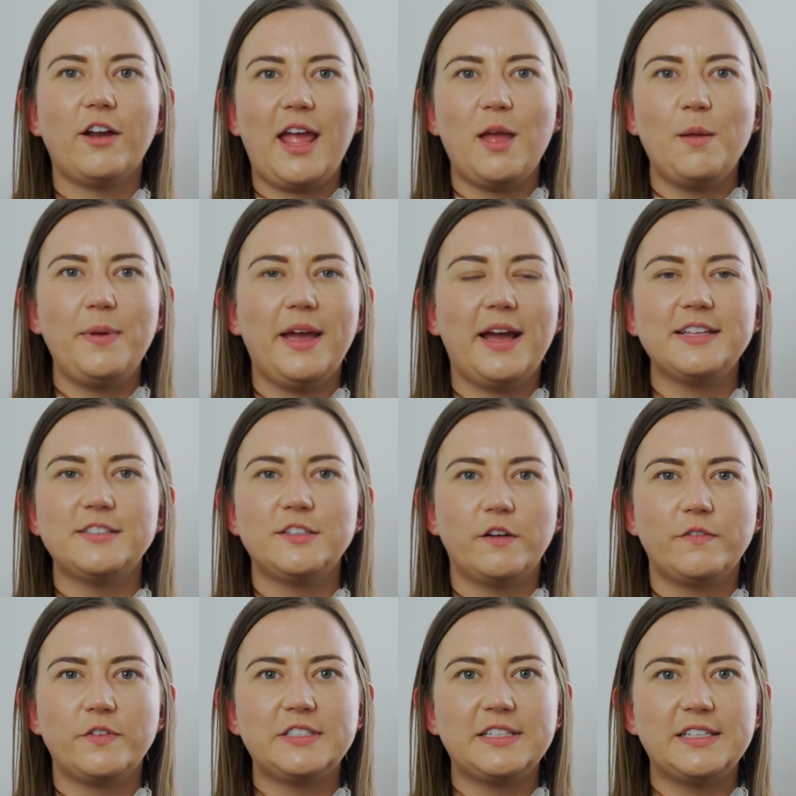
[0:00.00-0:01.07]
our API
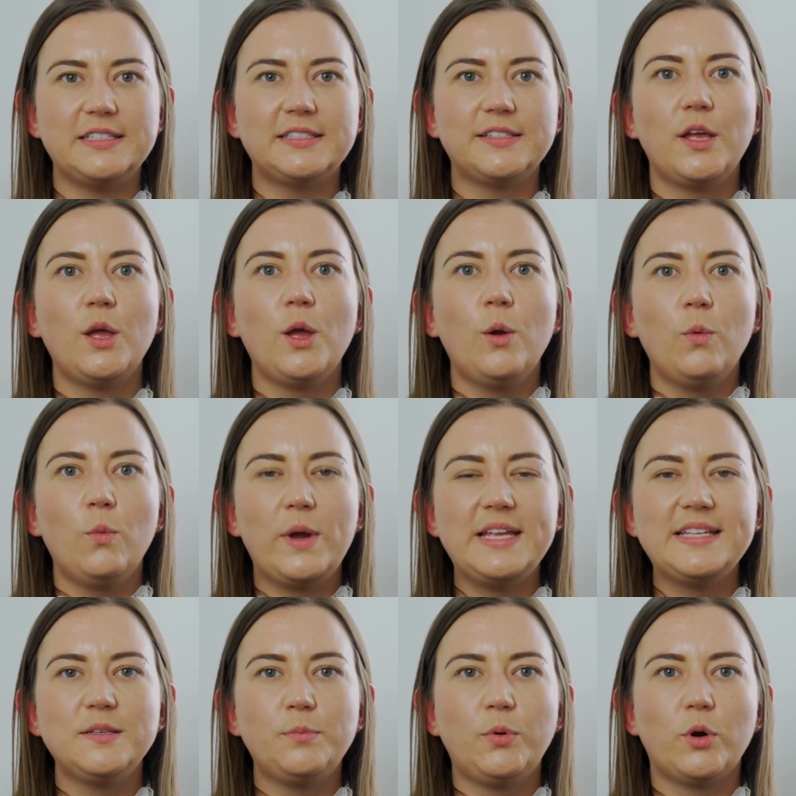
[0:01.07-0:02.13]
services
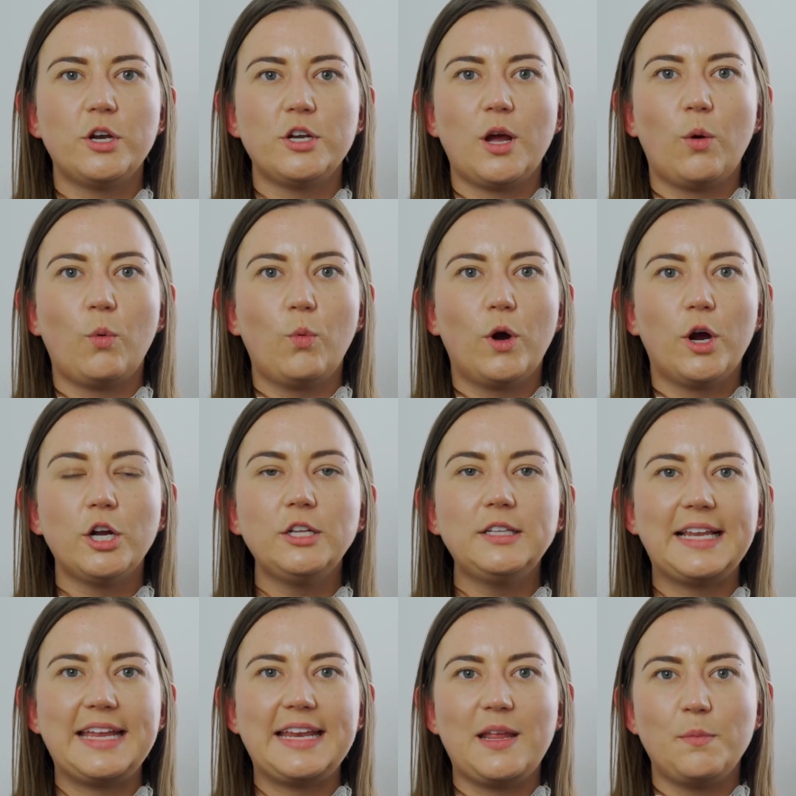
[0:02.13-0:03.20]
we support a
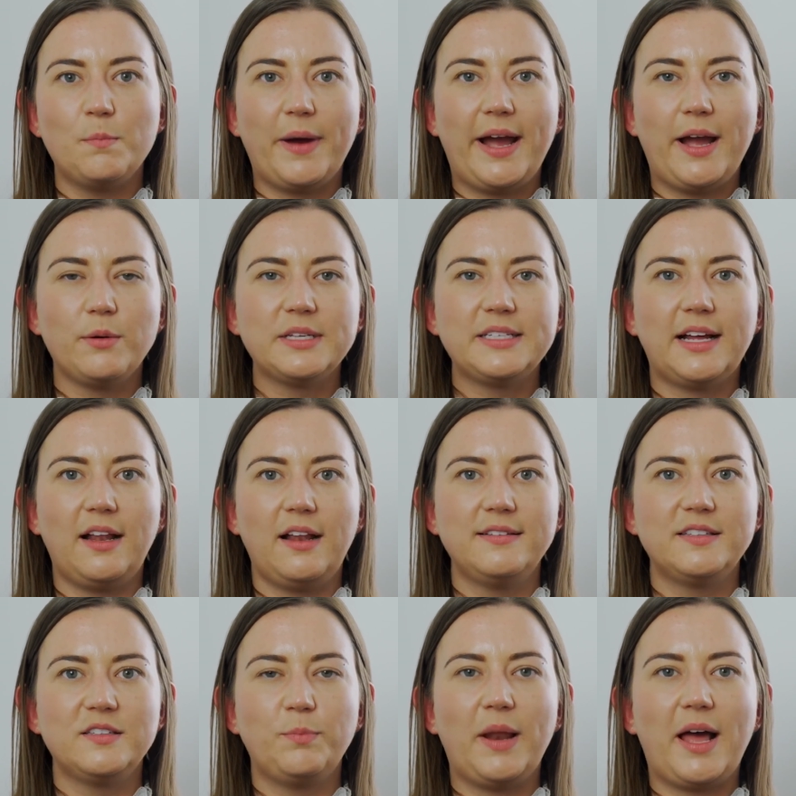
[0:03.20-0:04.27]
world-leading
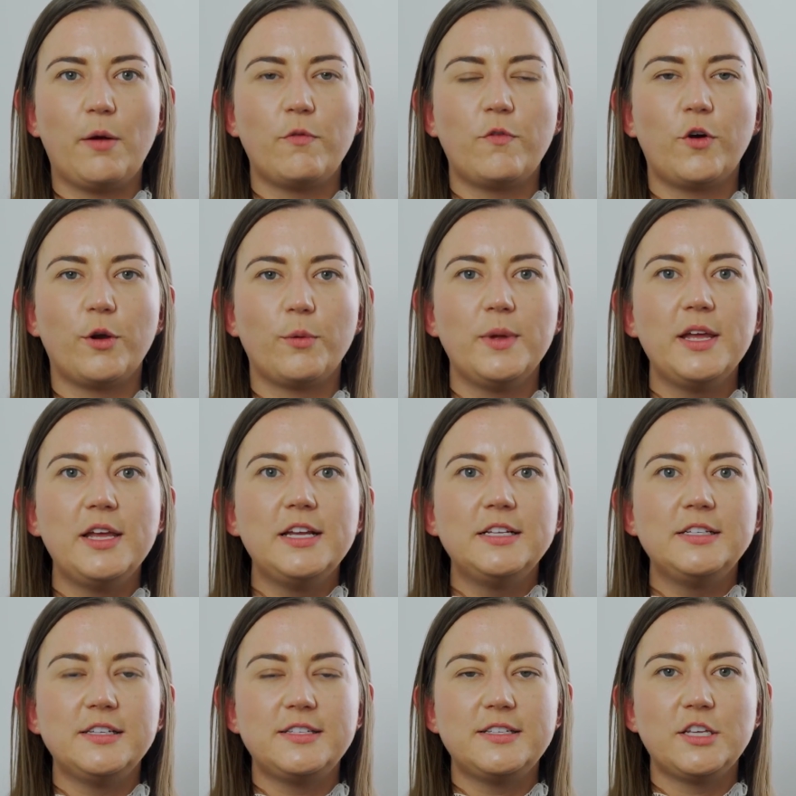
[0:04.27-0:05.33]
biocatalysis platform
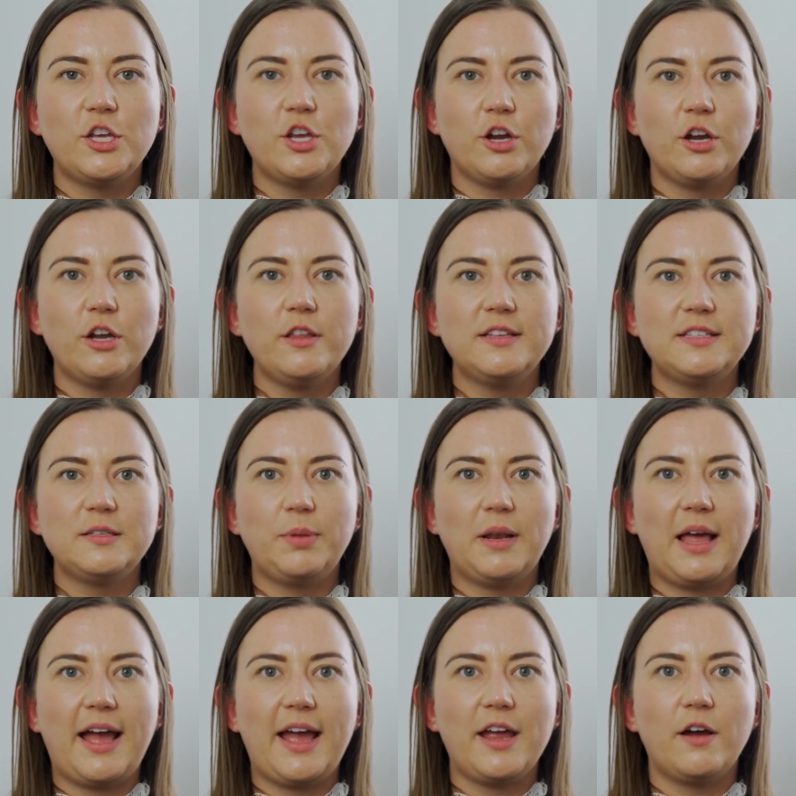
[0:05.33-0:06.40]
to secure the
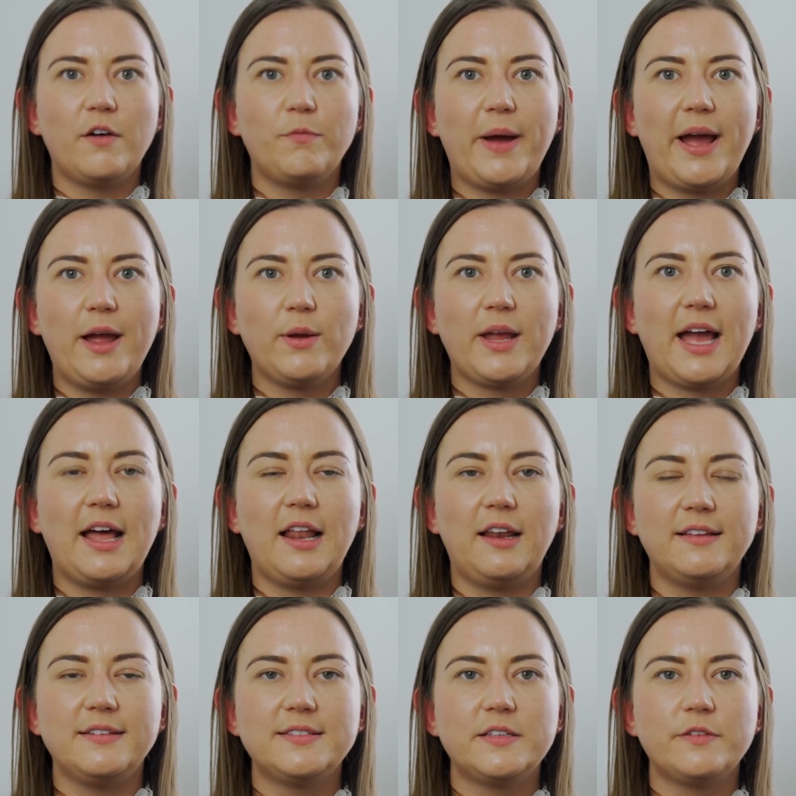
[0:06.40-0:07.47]
supply of
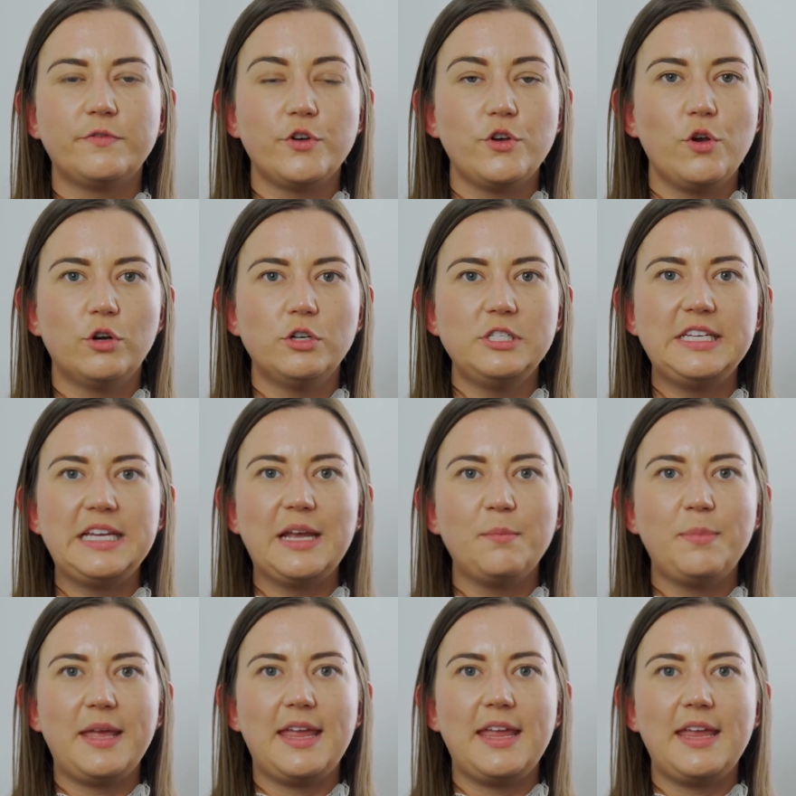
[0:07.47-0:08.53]
biocatalysts for
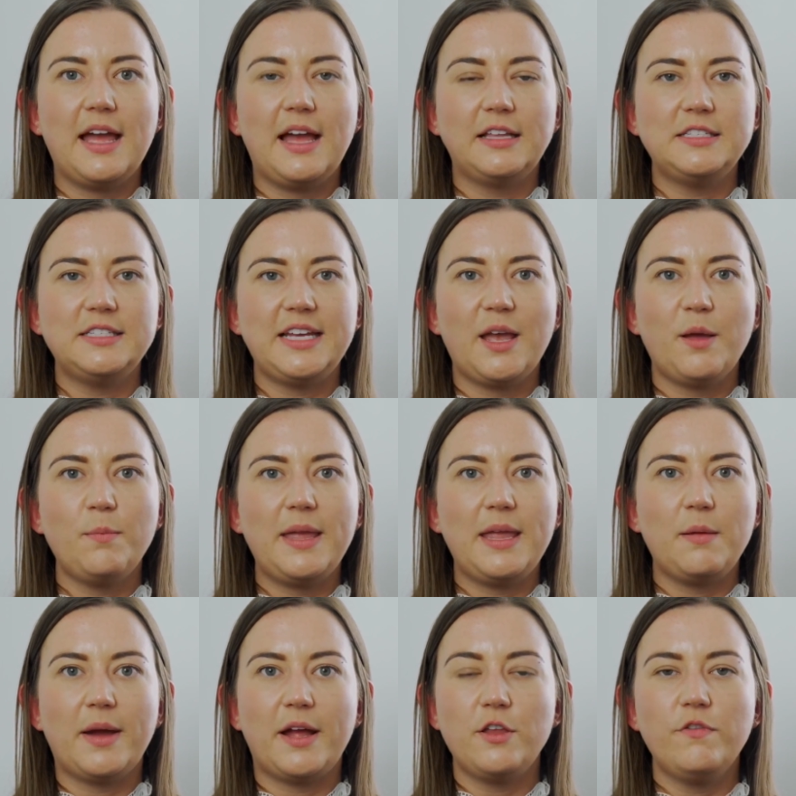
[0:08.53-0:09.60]
non-GMP and
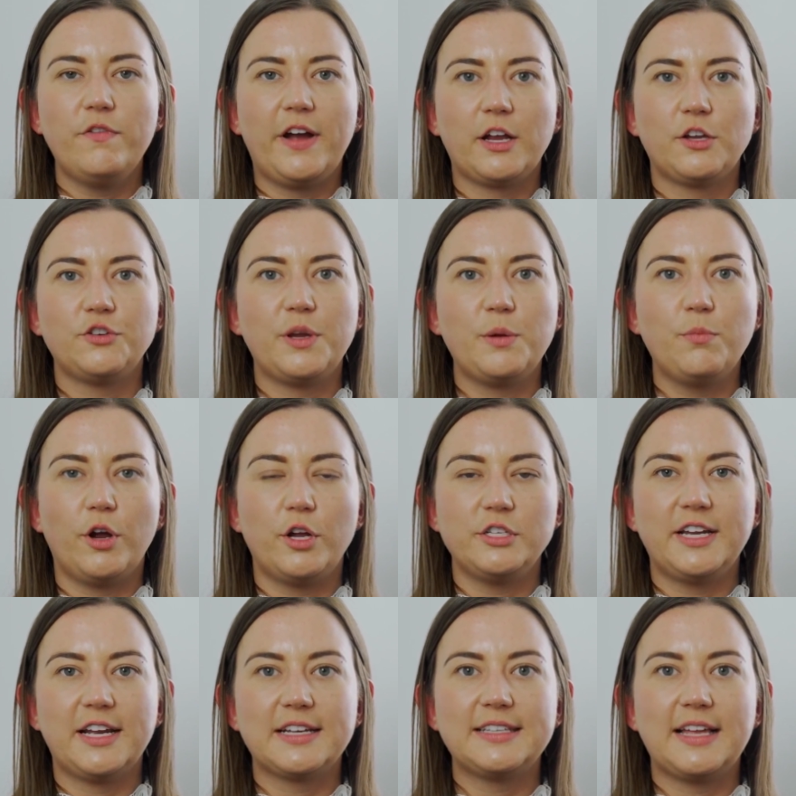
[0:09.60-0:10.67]
GMP manufacturing
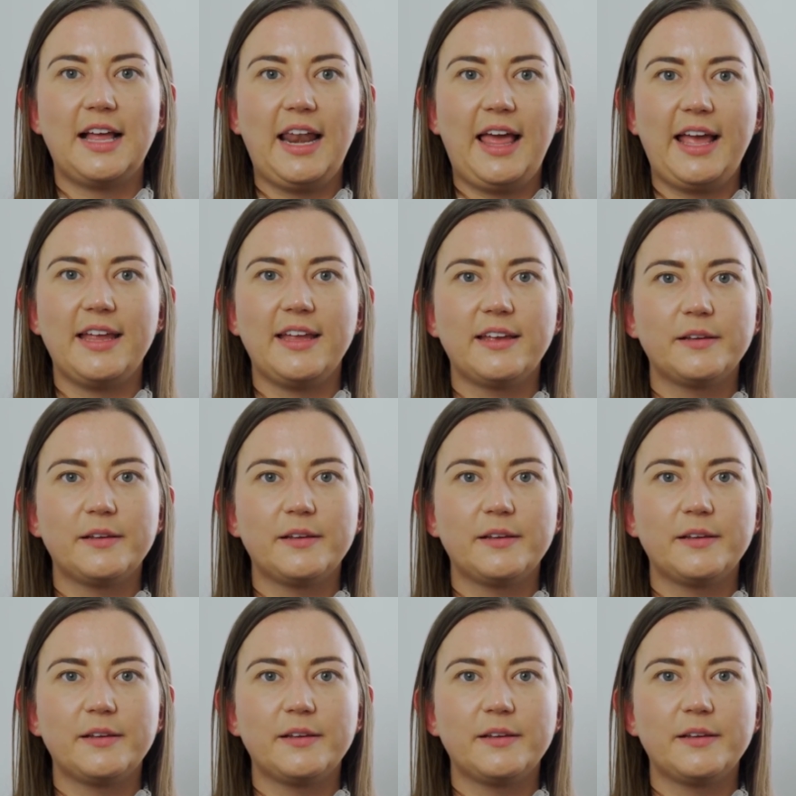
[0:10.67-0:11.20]
projects alike.